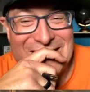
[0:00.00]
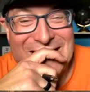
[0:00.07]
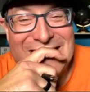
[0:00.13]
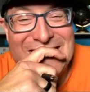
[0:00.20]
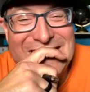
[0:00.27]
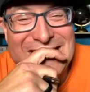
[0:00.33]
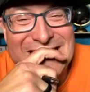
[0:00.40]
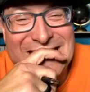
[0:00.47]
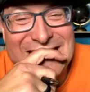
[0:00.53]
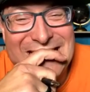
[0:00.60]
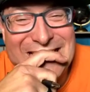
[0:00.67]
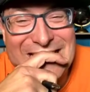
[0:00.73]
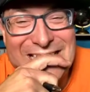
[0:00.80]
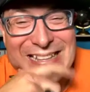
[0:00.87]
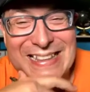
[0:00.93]

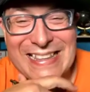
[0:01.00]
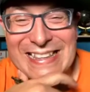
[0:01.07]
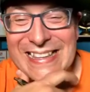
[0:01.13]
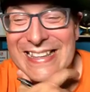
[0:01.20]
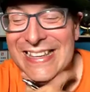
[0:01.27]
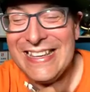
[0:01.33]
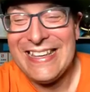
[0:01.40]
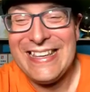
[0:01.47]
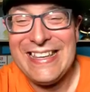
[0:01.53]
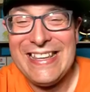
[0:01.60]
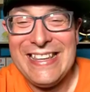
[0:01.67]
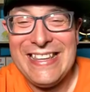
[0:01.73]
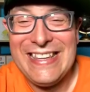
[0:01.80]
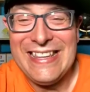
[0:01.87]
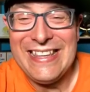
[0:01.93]

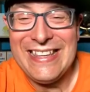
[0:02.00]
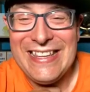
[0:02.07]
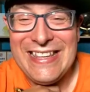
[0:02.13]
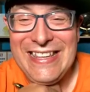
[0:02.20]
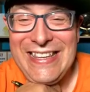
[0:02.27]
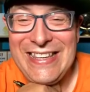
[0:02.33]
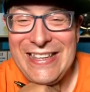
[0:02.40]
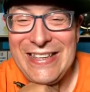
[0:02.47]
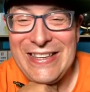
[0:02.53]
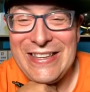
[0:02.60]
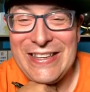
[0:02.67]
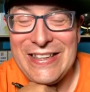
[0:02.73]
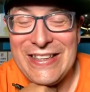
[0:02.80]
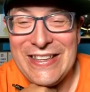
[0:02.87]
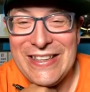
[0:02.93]

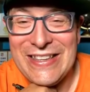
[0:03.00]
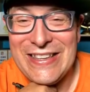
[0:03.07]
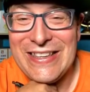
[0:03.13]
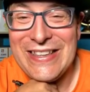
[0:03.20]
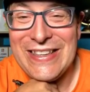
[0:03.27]
No words are spoken by the person on screen.